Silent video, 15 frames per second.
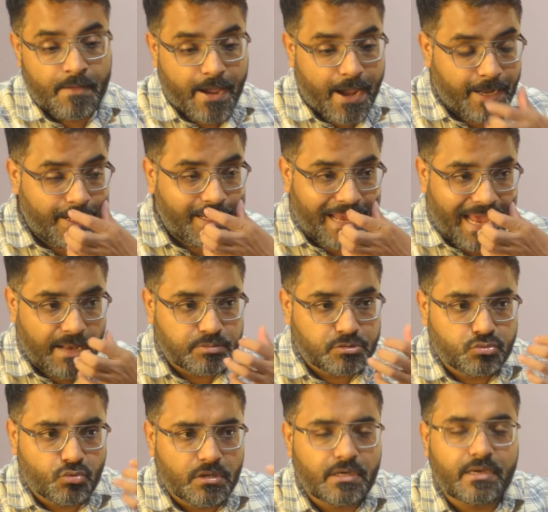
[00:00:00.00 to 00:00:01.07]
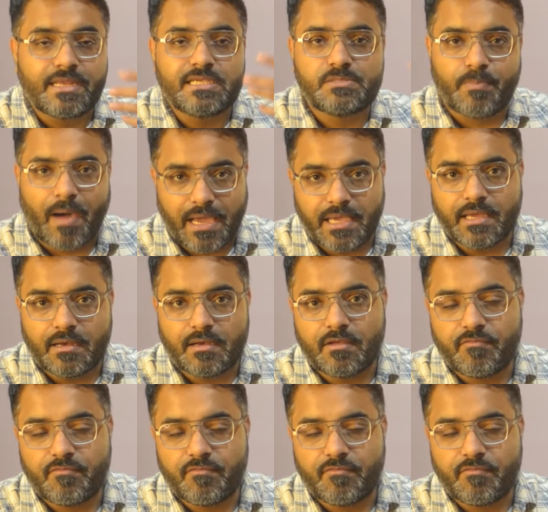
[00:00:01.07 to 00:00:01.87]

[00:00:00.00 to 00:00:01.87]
And it helps to increase buy-in.